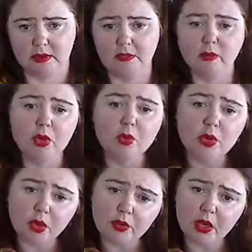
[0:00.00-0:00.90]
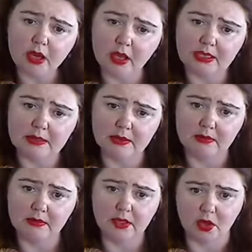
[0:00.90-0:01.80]
And we all know that I like to,
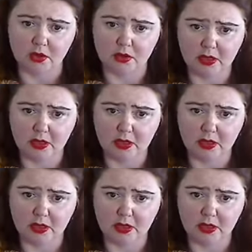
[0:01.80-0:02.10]
you know,